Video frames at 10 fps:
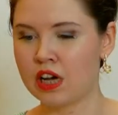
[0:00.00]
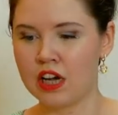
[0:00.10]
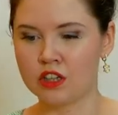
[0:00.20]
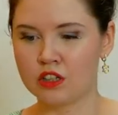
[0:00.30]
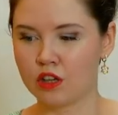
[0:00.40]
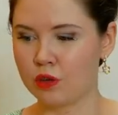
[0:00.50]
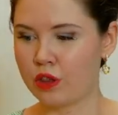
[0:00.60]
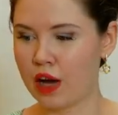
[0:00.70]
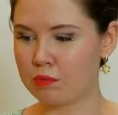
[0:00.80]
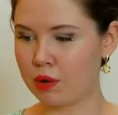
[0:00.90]
So
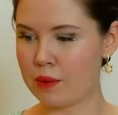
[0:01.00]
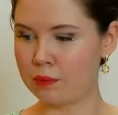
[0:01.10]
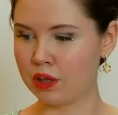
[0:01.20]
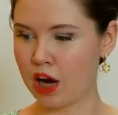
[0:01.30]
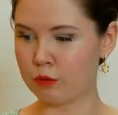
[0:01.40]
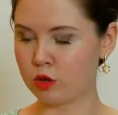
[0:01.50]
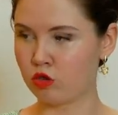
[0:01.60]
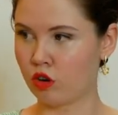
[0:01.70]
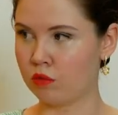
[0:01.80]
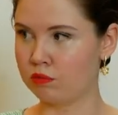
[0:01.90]
that purple comes
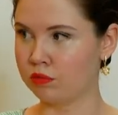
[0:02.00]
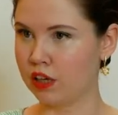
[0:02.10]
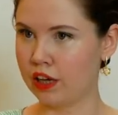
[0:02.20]
from,